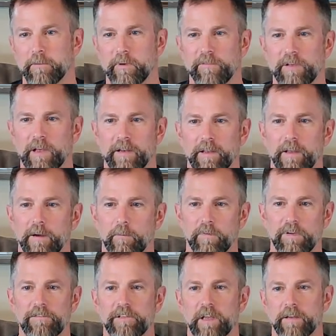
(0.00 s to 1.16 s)
We've
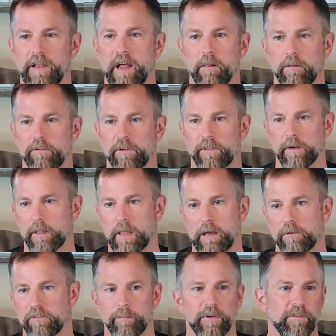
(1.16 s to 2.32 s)
got technology that
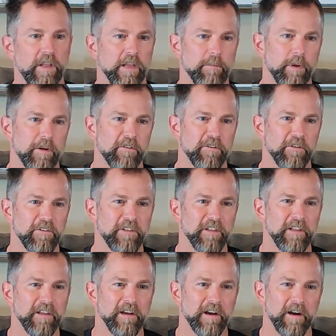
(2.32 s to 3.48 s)
allows them to take pictures,
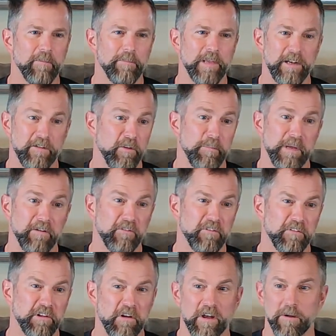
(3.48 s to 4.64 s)
and it
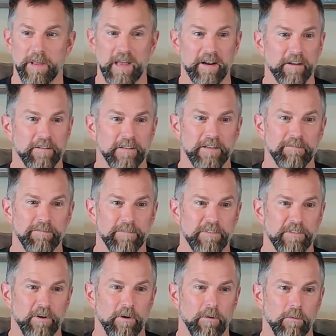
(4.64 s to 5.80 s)
dimensions it automatically.
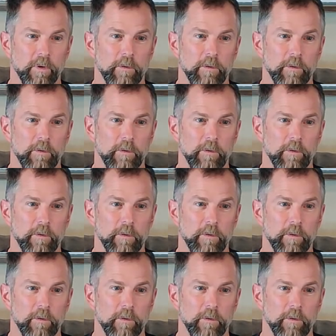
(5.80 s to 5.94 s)
So